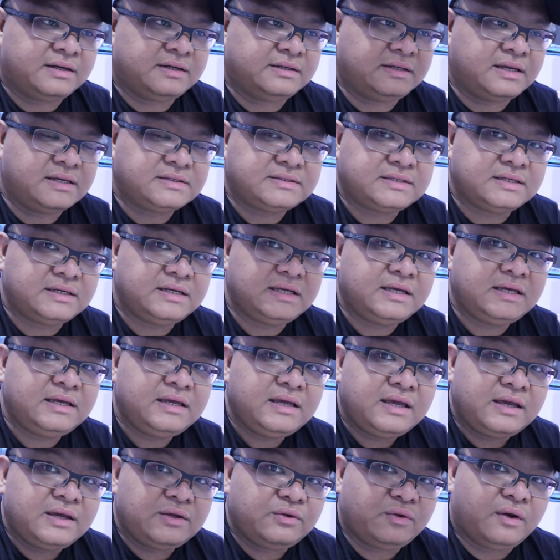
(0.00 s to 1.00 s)
Yesterday,
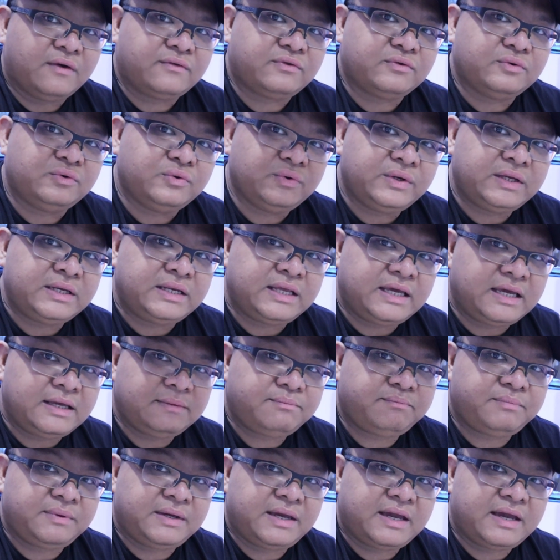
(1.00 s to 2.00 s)
you have to do it
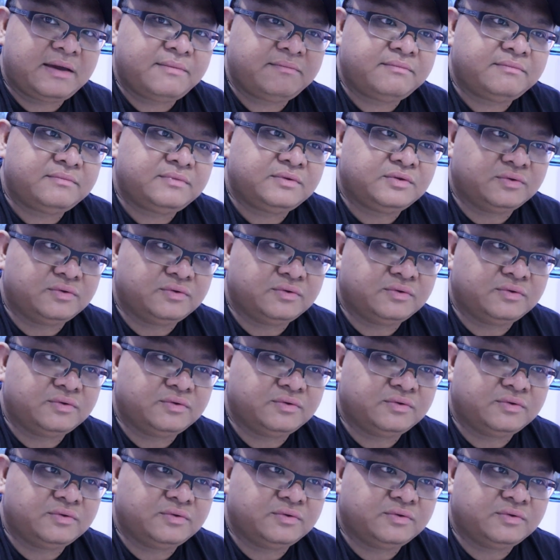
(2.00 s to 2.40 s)
8 p.m.